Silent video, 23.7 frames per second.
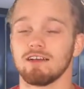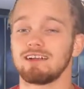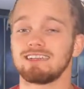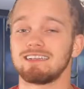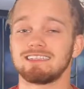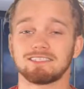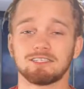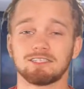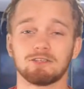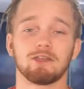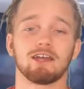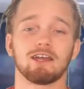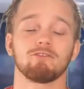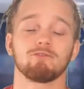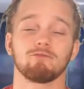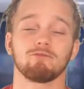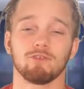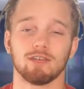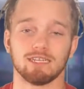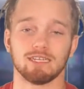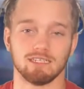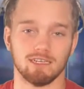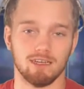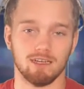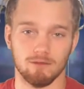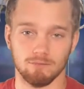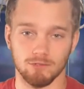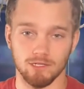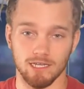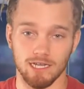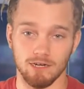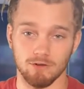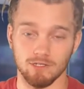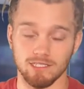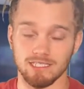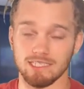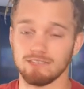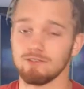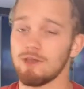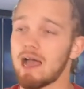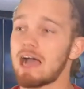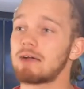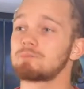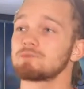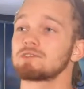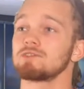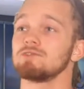All right, let's say you got to fight in a couple hours that you
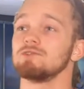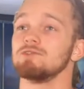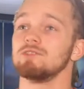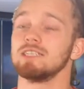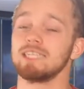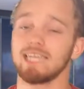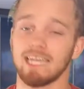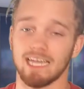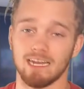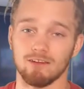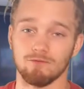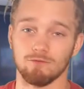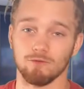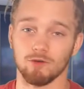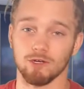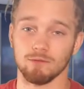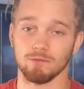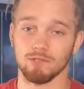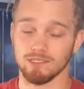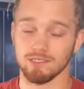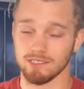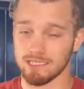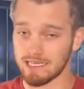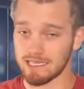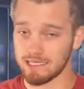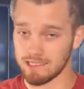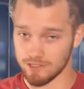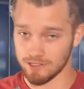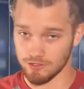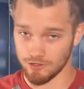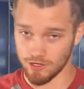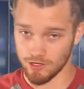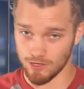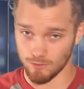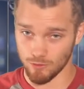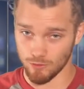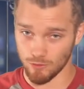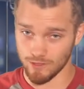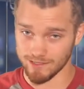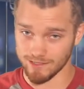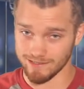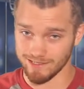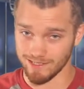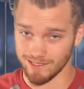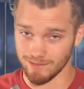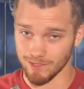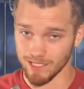absolutely can't avoid, because that is our number
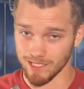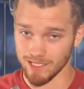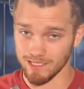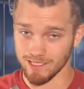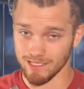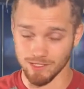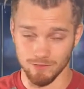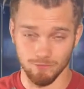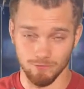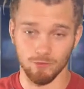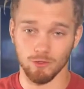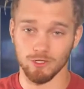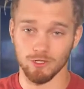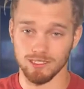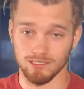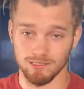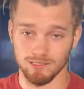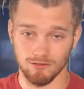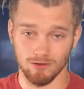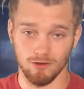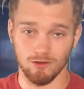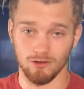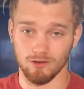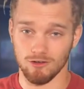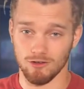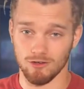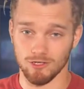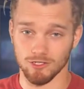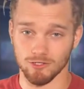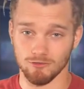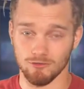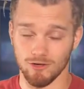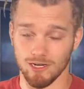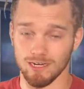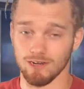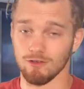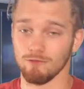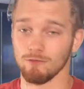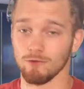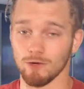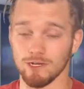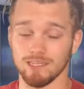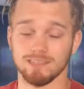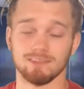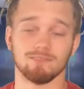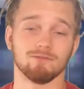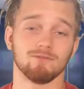one tip, is avoid it at all cost, right?
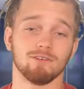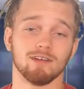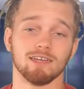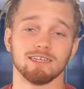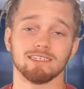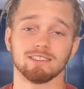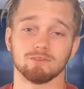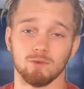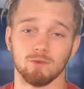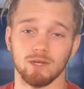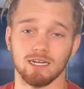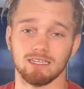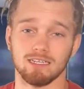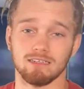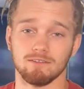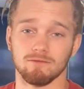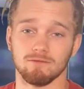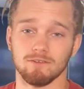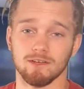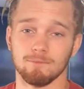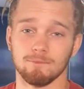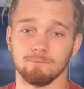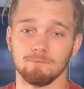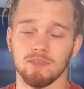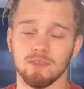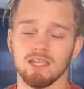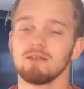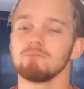Avoiding the fight is winning the fight.